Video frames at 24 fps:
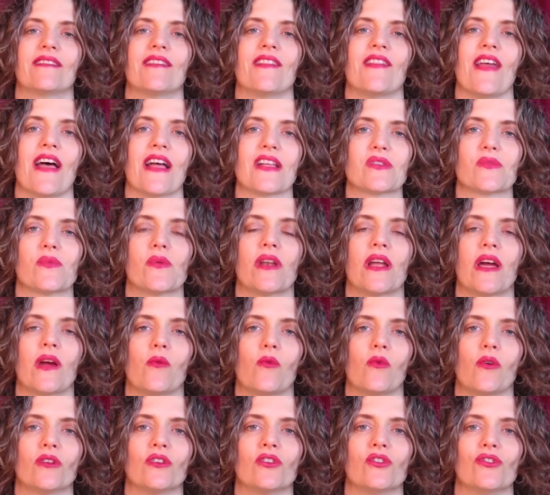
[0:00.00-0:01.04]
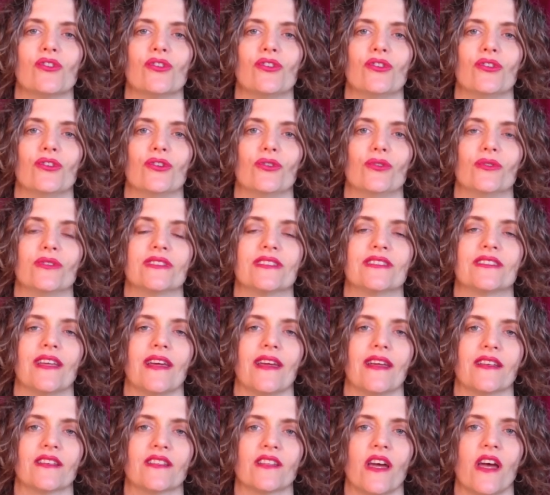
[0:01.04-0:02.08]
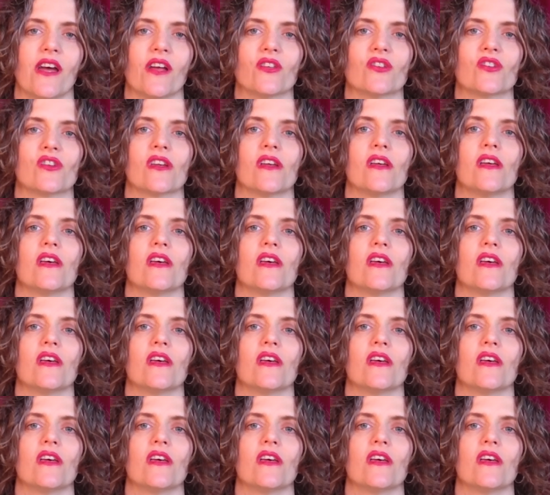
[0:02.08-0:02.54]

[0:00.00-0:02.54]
That's what I want you to do, is stay in touch